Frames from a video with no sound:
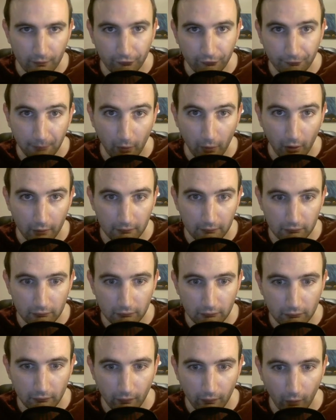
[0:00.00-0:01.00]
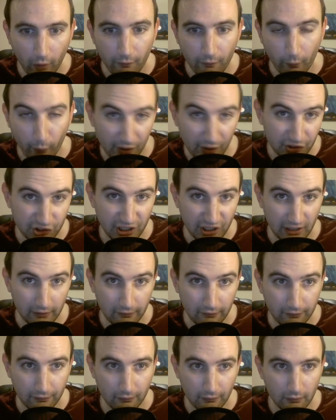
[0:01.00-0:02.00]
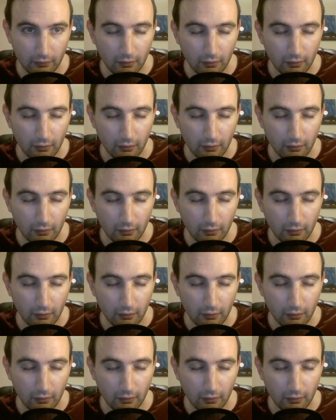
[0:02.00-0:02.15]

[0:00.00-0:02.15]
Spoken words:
a spot over rich kids.